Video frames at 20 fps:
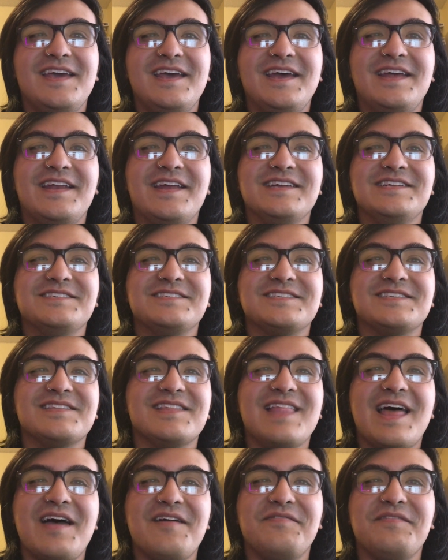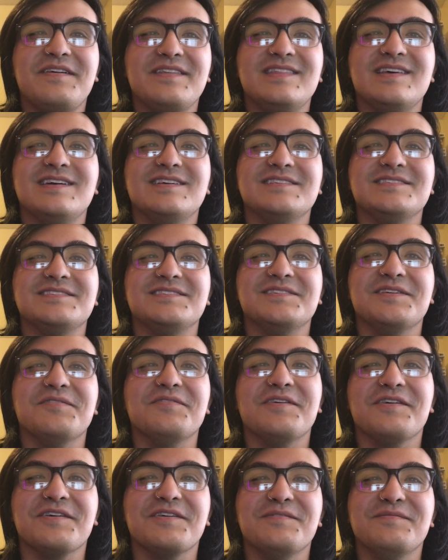And I just laugh at that so
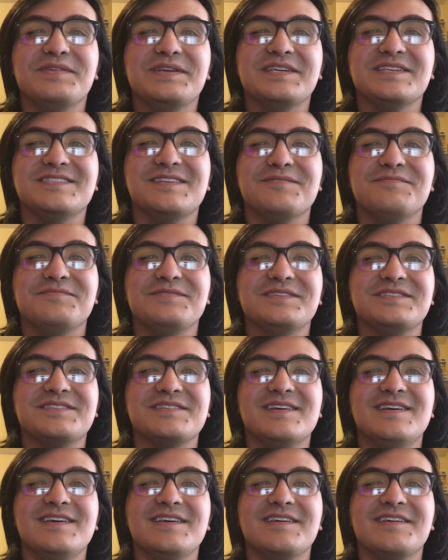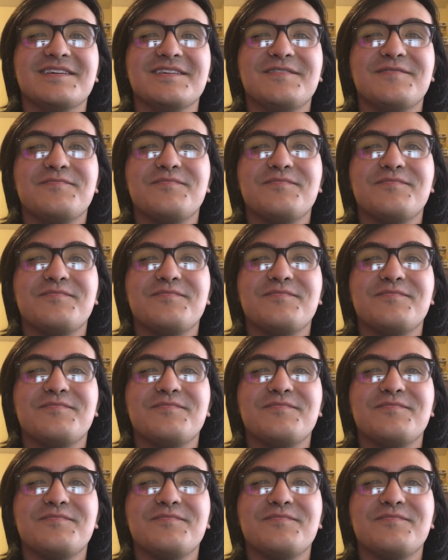hard, because I'm just like,